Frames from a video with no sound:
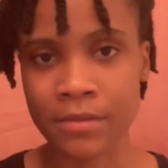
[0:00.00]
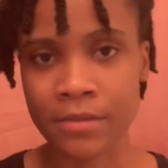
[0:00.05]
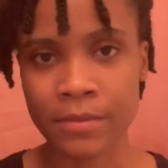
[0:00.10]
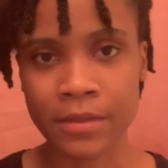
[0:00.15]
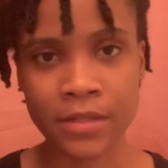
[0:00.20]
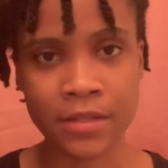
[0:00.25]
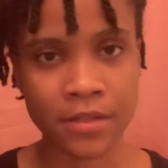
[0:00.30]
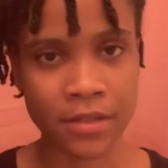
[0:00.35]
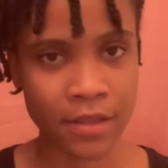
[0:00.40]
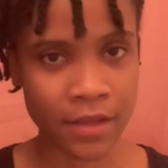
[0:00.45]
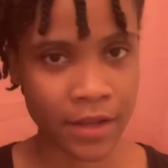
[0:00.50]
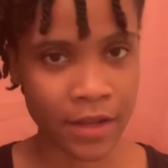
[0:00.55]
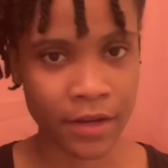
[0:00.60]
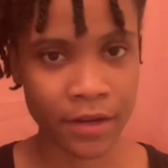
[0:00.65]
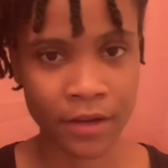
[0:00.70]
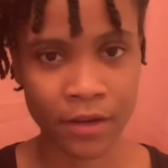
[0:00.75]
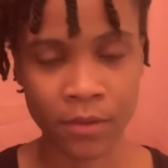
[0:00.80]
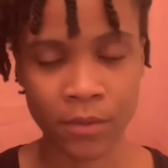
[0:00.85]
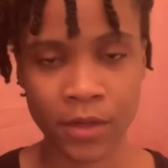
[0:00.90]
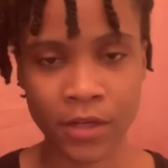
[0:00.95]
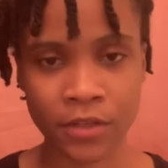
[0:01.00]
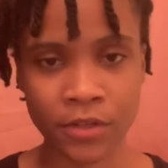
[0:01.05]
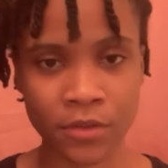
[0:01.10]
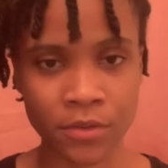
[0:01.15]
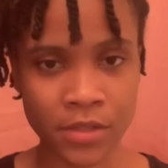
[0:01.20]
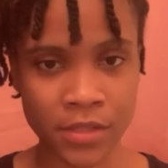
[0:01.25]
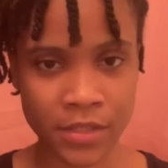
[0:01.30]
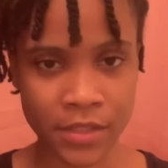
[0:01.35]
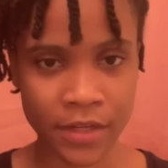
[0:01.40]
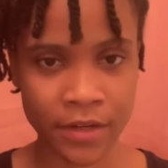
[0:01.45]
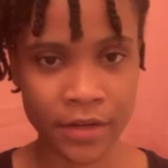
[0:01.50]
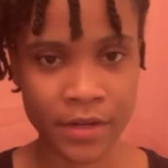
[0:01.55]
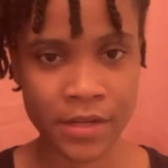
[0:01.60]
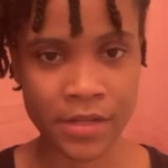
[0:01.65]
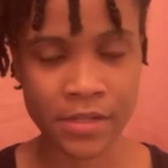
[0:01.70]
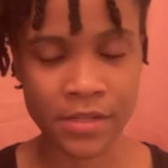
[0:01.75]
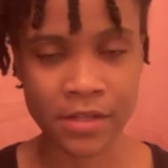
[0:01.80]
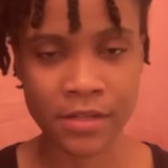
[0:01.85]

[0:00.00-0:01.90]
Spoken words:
I'm into that now, I want to do a series,